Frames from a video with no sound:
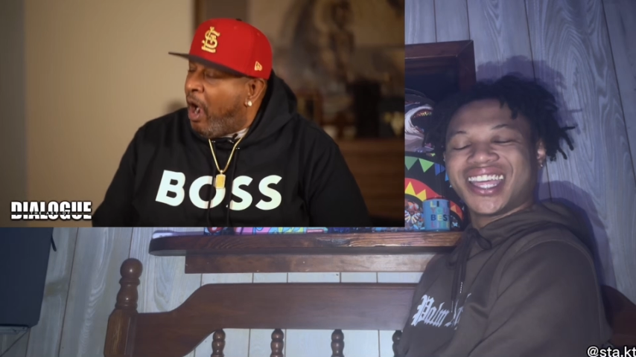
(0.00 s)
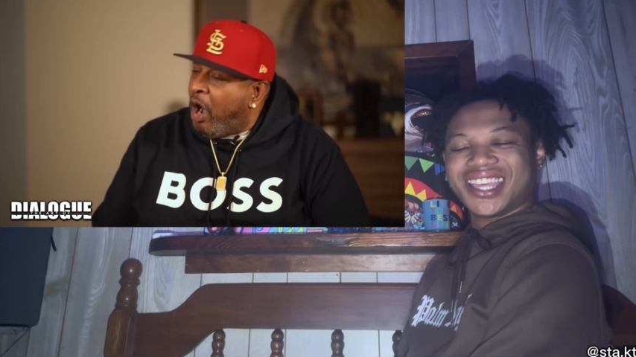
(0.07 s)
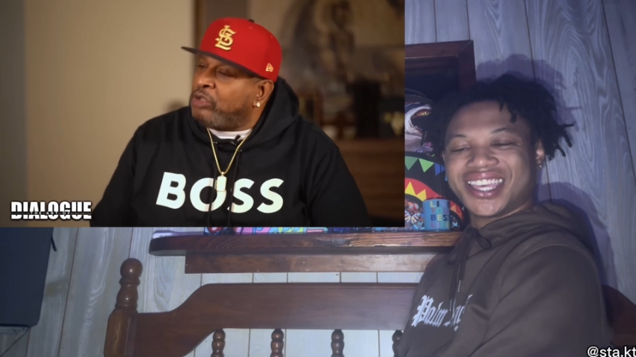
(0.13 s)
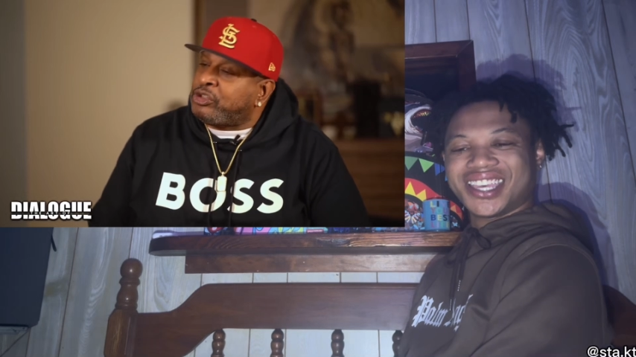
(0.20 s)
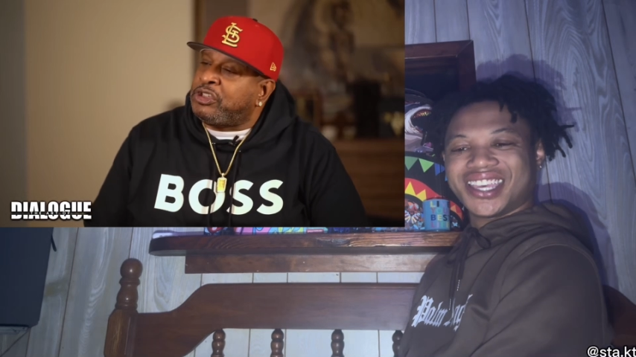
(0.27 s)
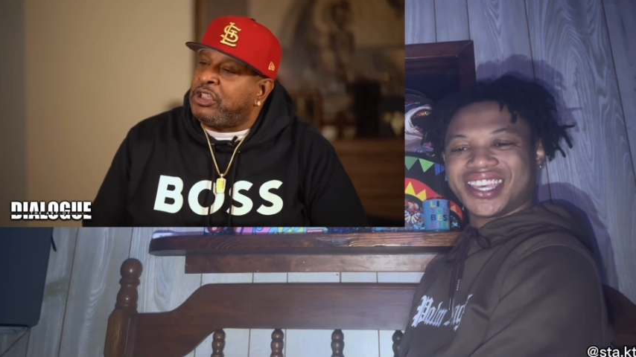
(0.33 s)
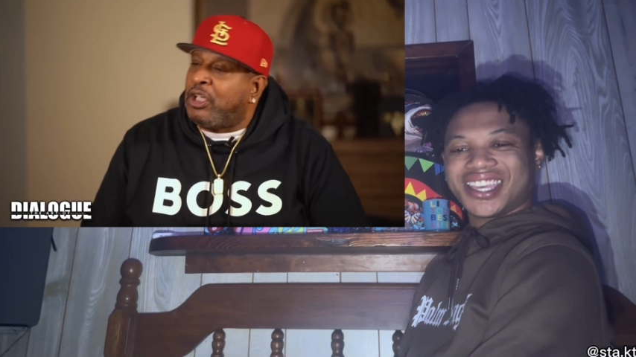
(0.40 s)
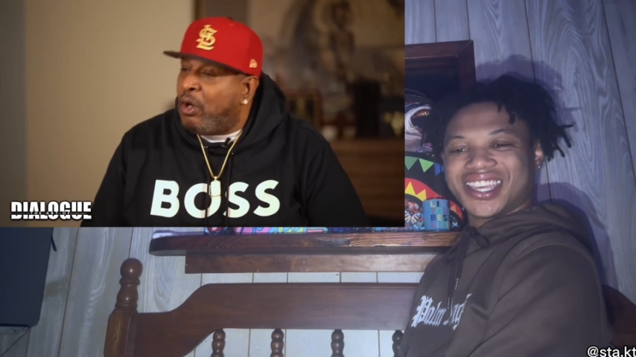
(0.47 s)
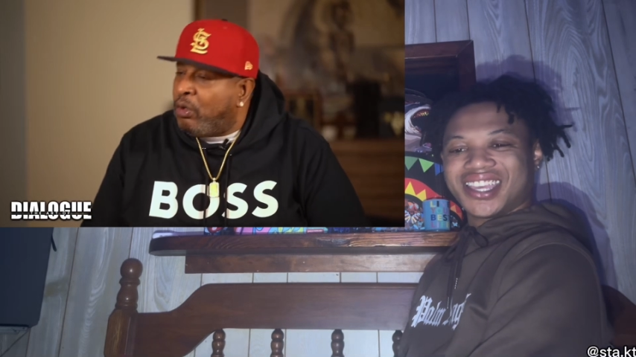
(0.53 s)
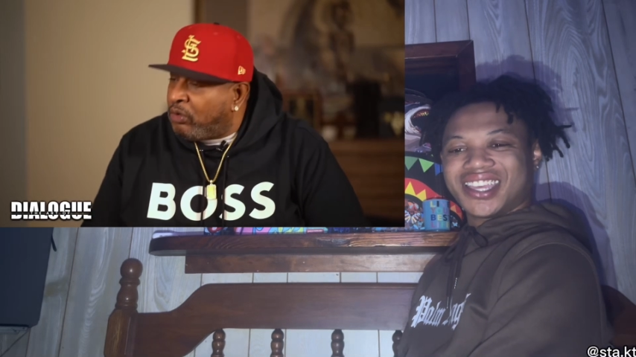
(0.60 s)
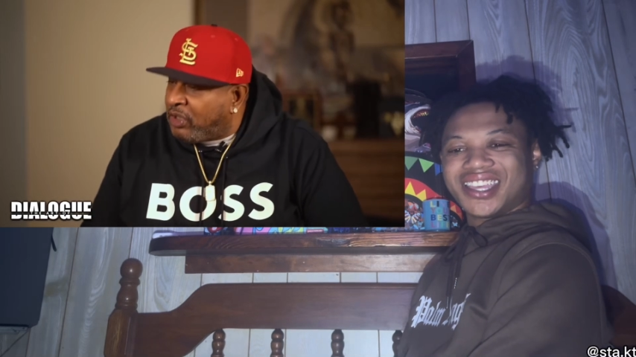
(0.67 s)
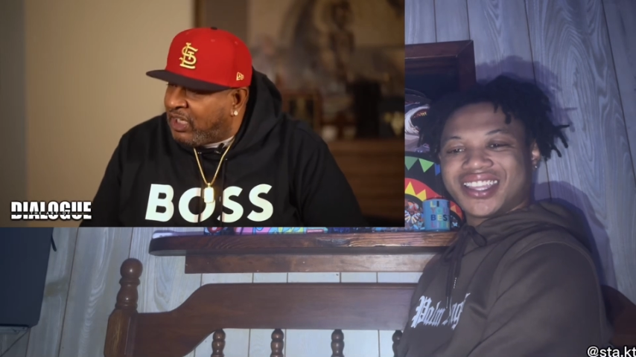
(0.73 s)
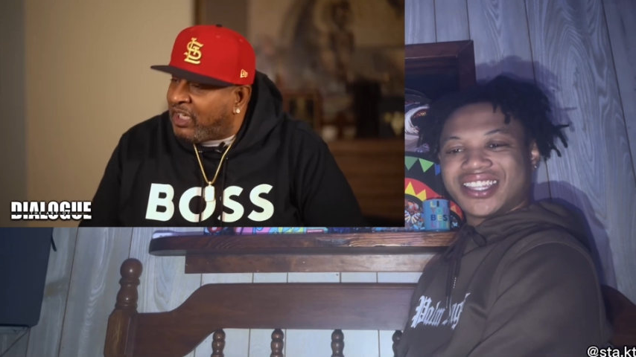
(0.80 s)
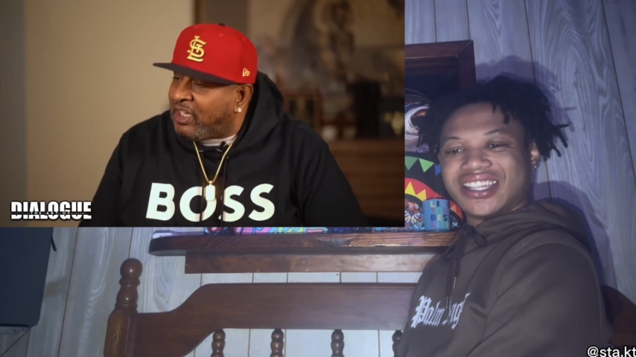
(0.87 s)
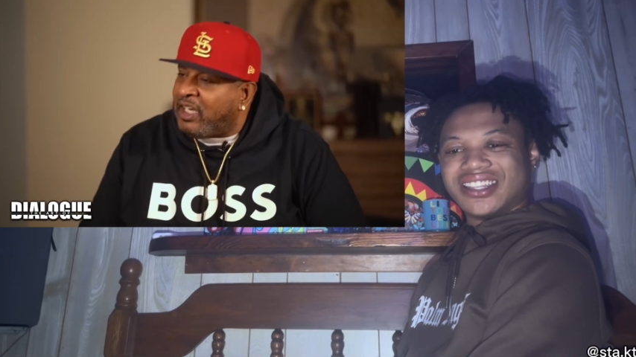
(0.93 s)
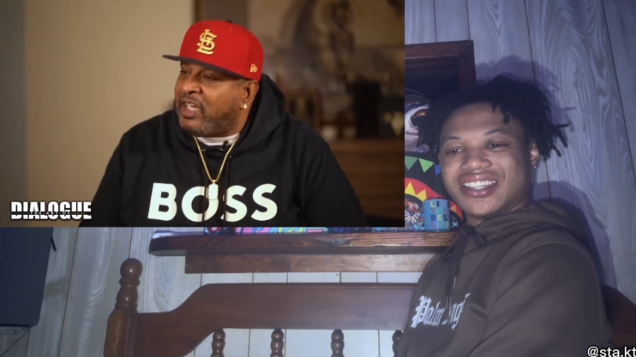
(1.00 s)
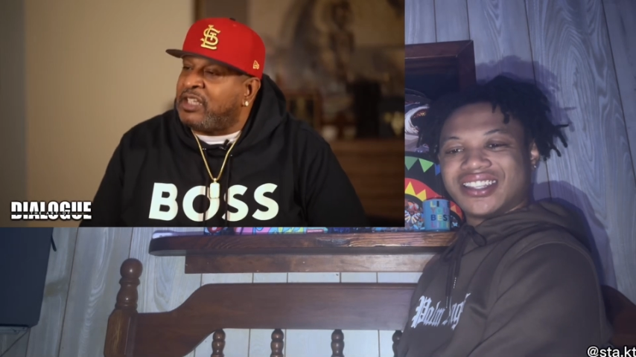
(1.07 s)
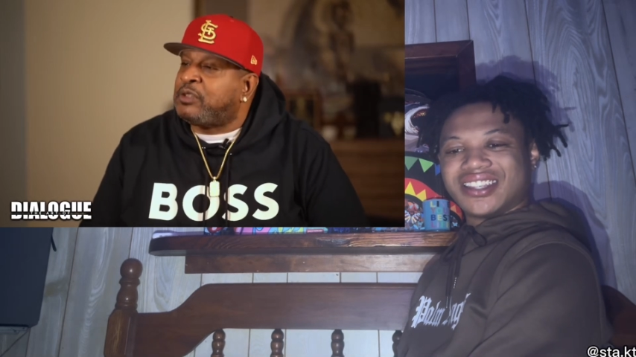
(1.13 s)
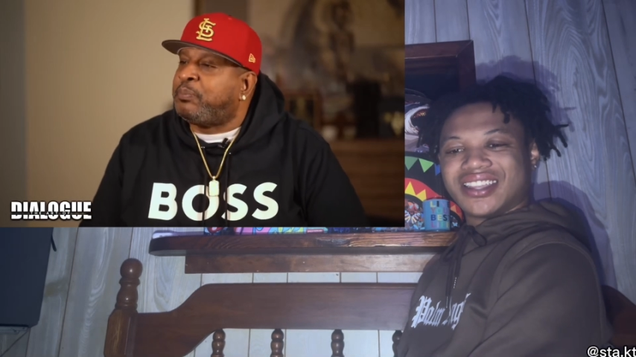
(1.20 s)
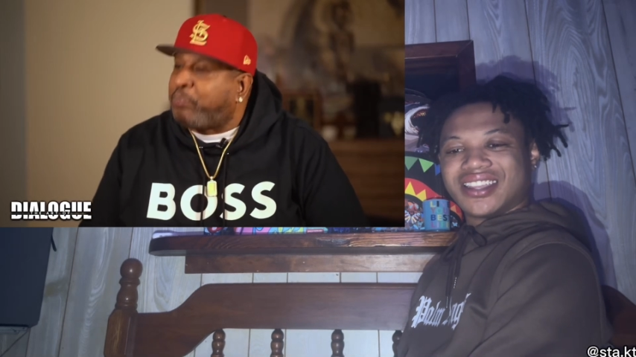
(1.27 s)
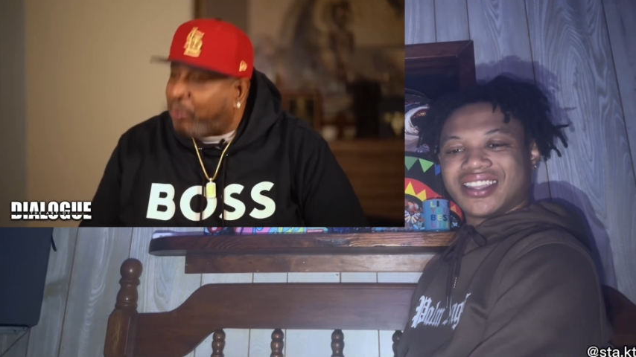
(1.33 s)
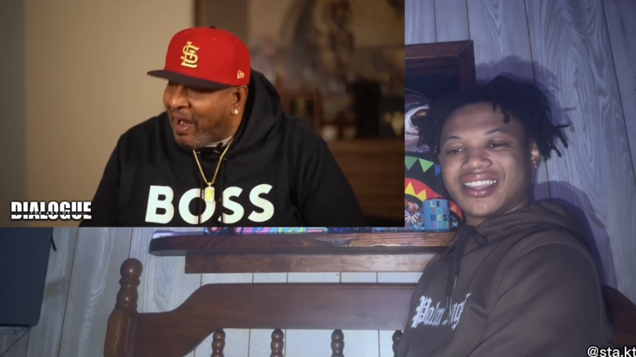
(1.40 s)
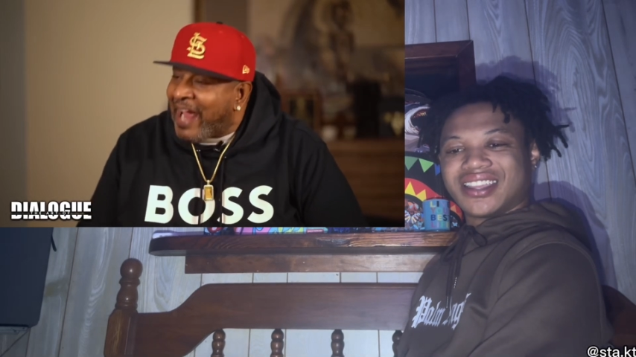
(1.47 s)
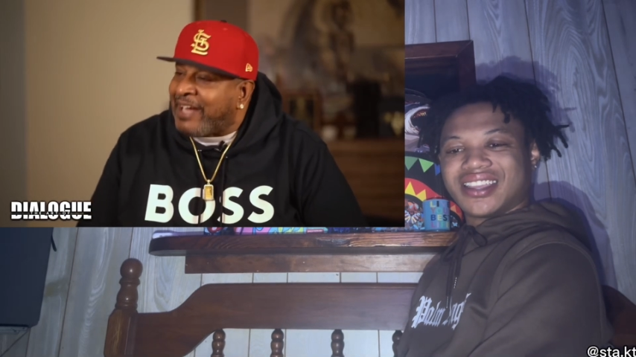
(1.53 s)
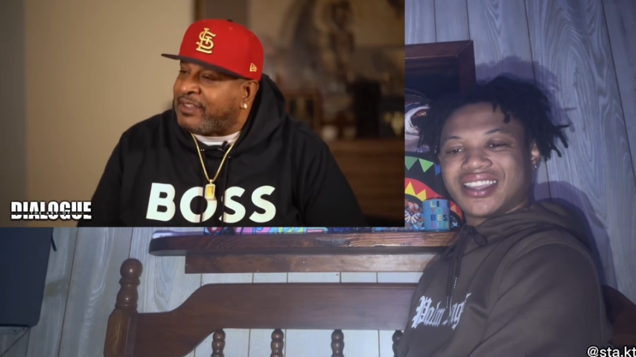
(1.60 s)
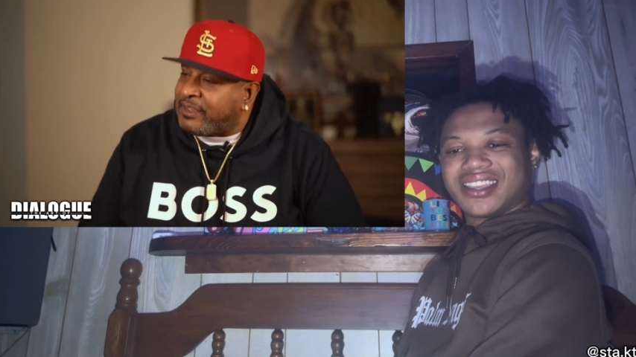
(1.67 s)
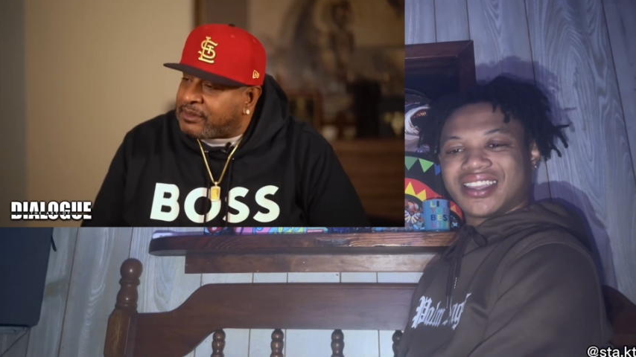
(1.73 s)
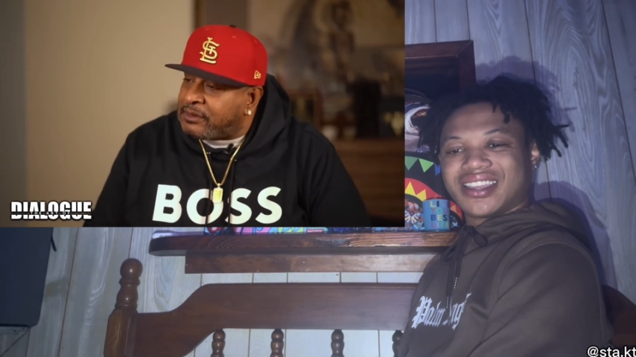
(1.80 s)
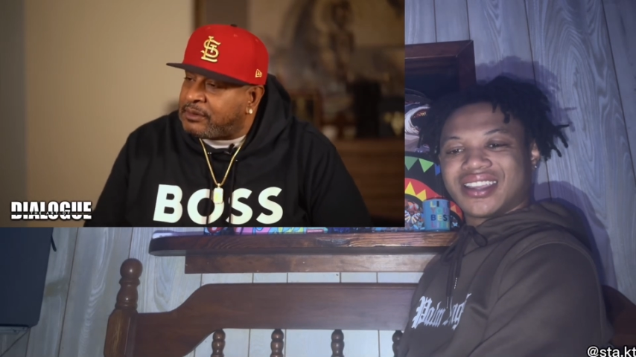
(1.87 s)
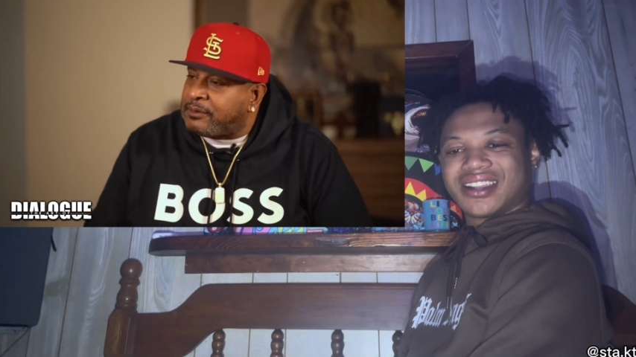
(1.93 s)
Speaker 1: all she gonna get is
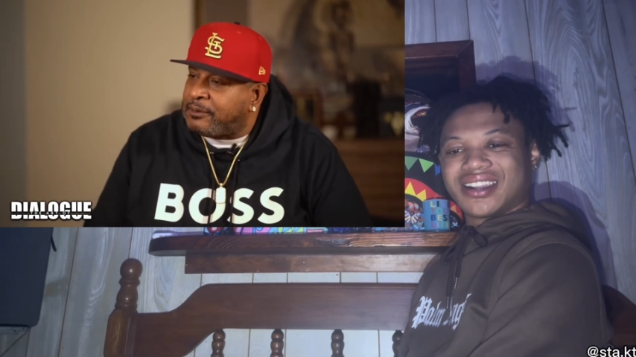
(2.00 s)
practice.